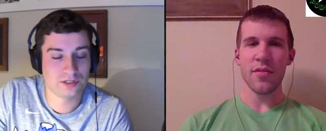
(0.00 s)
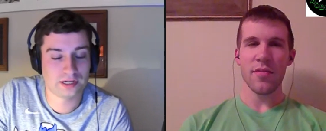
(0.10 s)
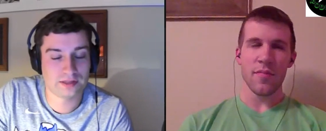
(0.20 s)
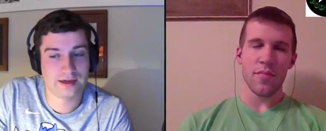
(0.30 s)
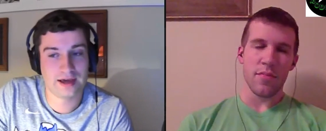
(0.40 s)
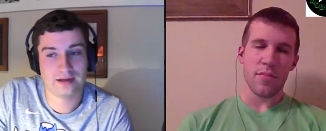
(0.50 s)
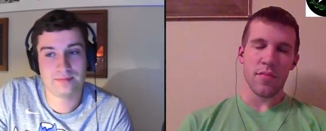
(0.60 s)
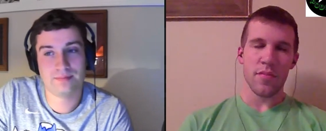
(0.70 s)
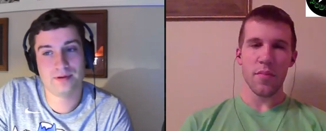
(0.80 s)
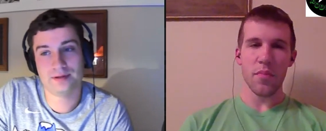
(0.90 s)
Speaker 1: like
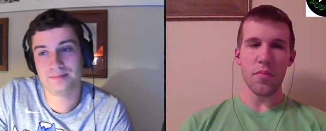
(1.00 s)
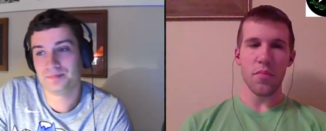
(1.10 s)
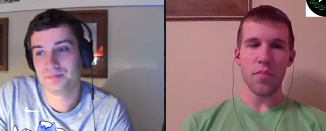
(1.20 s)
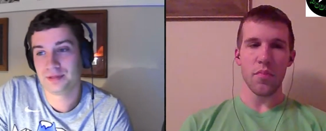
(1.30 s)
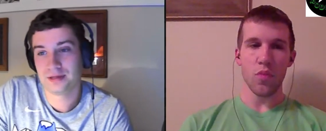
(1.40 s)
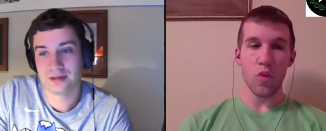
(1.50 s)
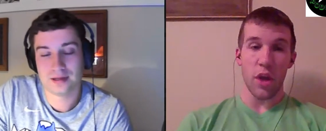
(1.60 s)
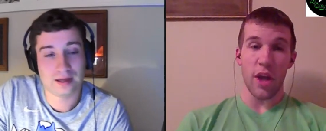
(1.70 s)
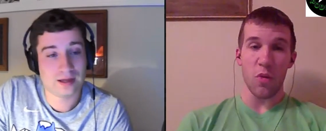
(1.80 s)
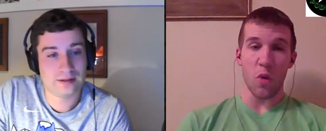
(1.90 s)
that, but
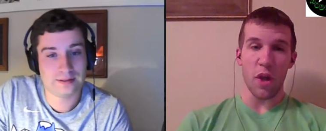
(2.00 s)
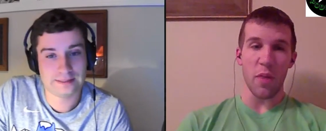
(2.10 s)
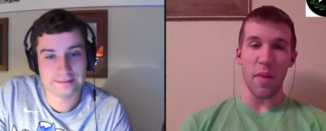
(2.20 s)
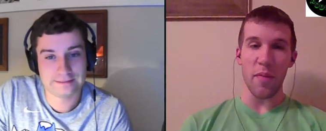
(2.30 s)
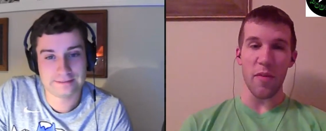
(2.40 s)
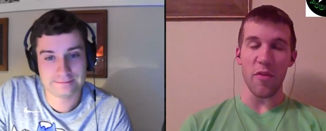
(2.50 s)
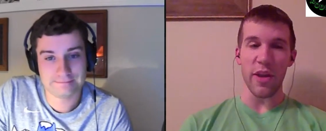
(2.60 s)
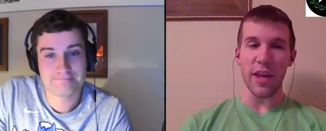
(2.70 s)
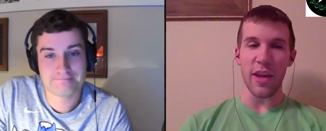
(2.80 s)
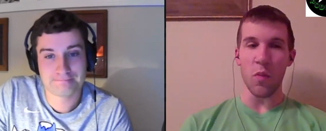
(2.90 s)
rookie on rookie, maybe you feel
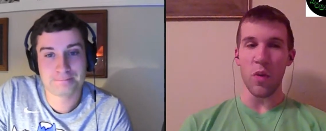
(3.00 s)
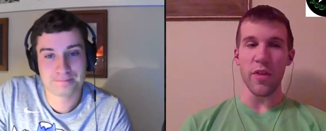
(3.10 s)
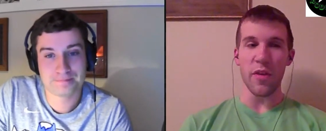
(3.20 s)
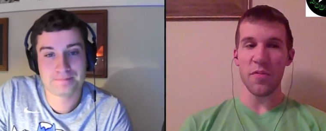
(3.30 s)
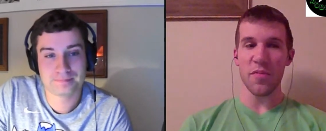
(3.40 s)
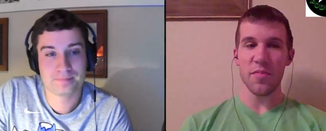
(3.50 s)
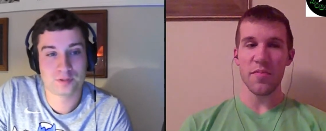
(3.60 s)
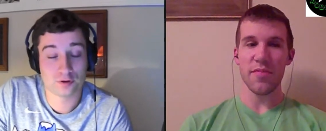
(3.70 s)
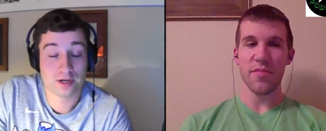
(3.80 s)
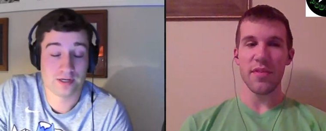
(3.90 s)
like he can win though.
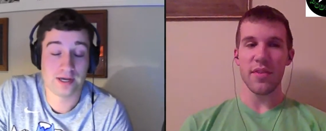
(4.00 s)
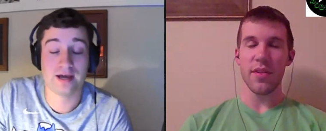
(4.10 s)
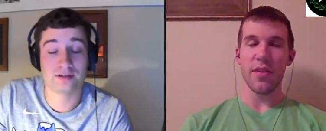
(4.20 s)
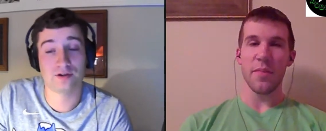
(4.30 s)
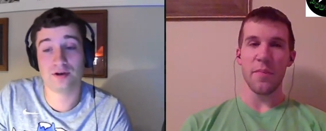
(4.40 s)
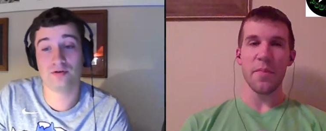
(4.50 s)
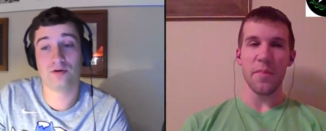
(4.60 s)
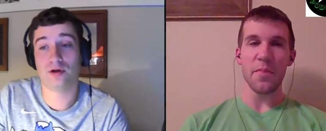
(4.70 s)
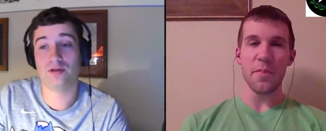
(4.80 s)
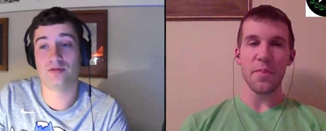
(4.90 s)
Right. Yeah. So I don't
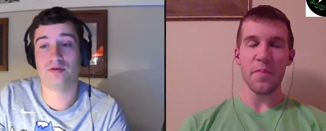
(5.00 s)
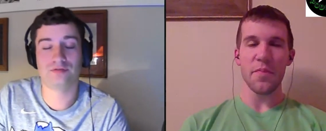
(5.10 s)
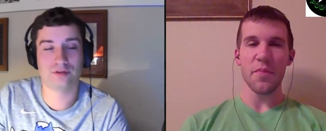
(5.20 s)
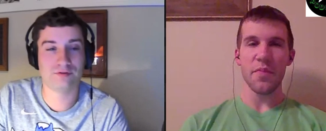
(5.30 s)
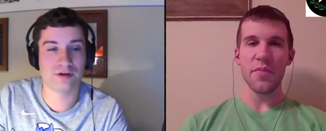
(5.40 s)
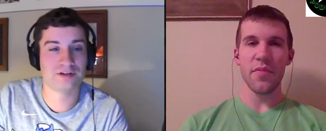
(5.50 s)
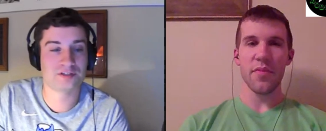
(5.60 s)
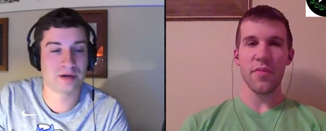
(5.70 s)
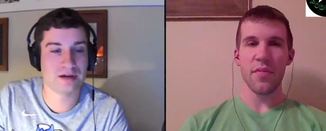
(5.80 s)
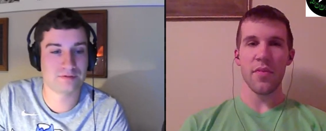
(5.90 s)
know. I, they'll they'll find a
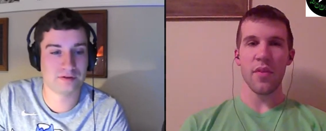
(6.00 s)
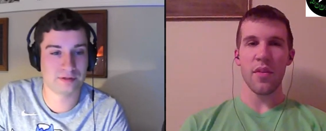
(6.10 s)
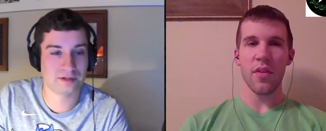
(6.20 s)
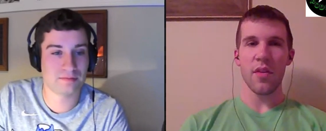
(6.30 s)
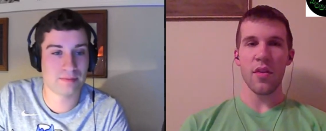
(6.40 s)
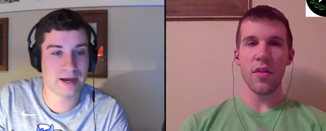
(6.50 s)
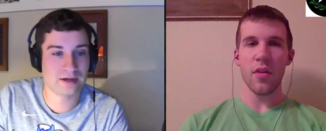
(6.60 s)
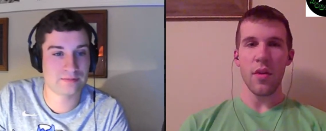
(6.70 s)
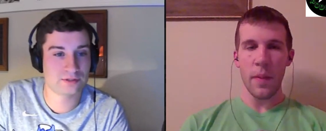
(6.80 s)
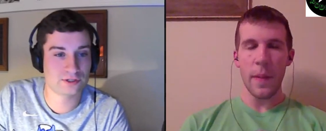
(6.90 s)
spot for him to come
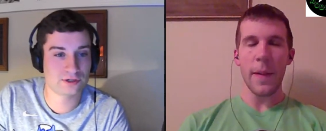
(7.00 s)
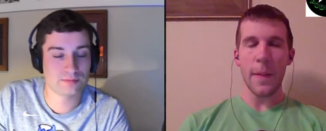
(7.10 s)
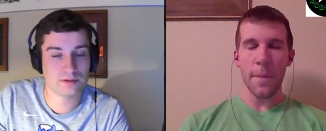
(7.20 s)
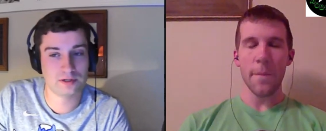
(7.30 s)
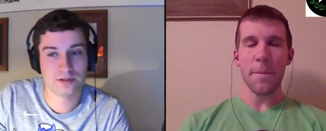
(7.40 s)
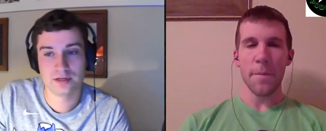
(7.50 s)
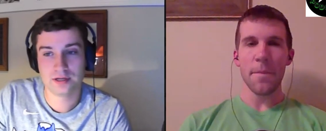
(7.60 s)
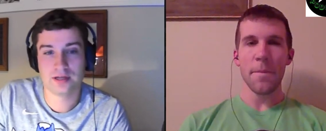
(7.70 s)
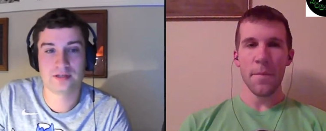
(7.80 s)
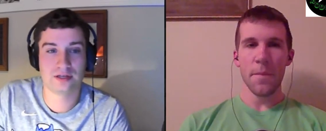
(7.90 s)
back, I'm sure. But
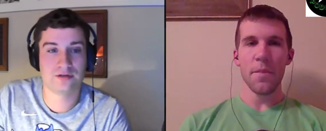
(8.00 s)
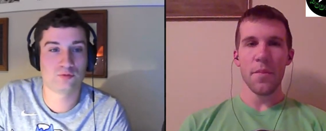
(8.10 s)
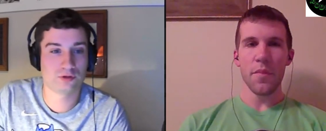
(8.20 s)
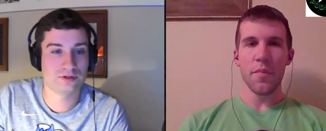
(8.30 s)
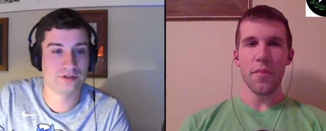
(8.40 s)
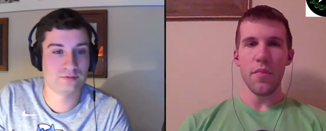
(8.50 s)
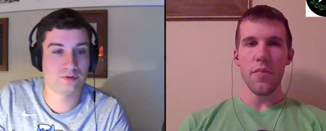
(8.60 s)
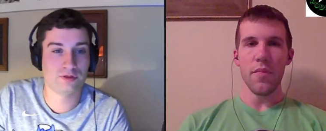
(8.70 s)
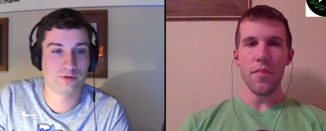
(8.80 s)
it, it really with